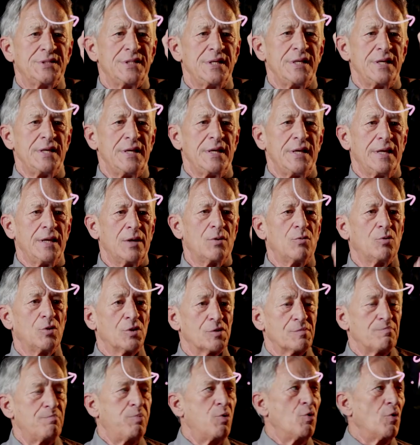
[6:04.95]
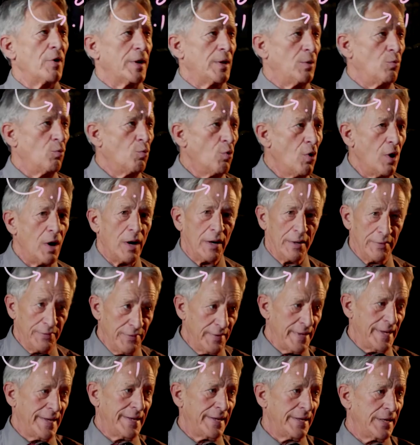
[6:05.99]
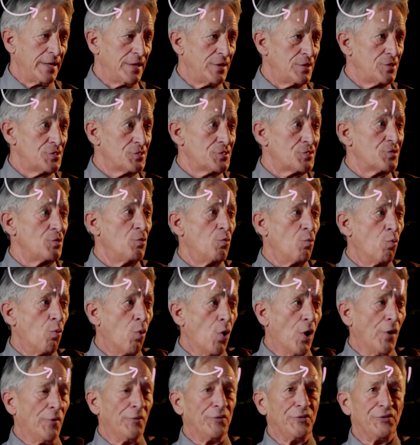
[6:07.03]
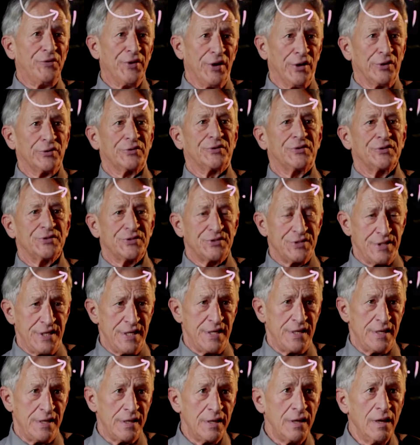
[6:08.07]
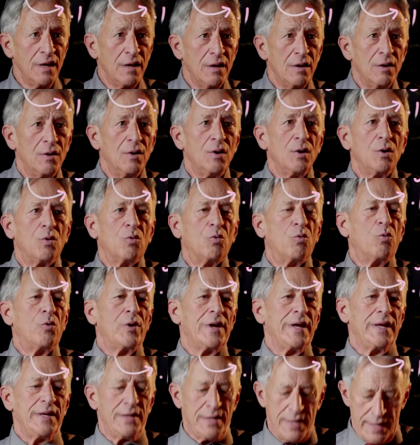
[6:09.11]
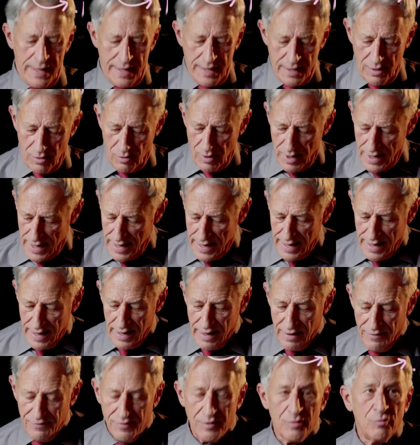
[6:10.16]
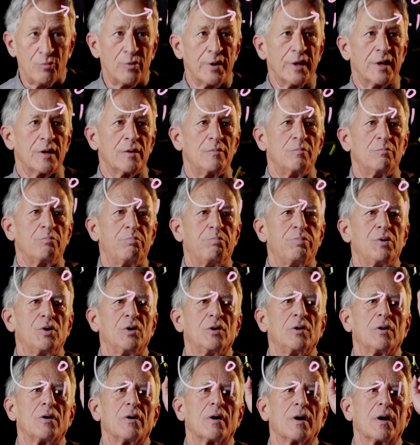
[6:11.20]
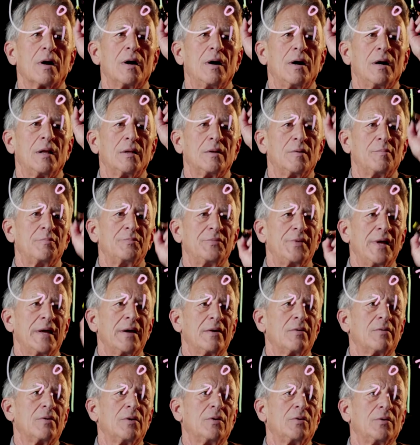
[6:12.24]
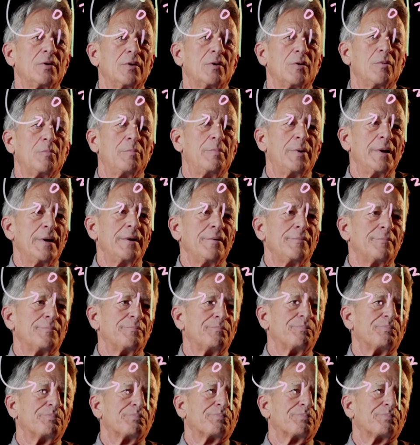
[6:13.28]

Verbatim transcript: t equals 0.1, that is 1 delta t, we now have, and we can pull our column down a little bit,